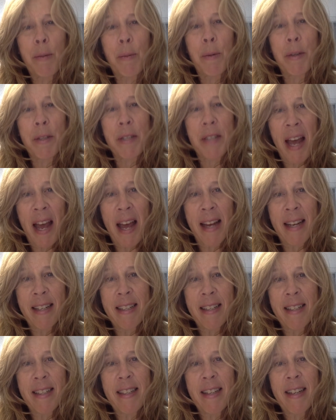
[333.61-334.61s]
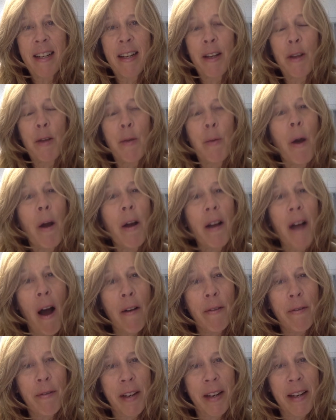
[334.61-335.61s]
pretend you are
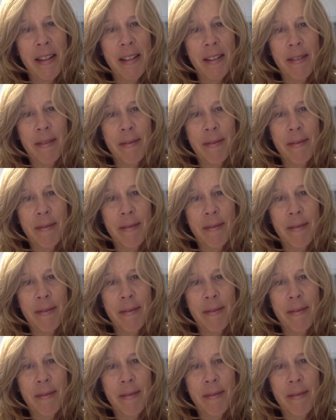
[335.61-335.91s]
confident.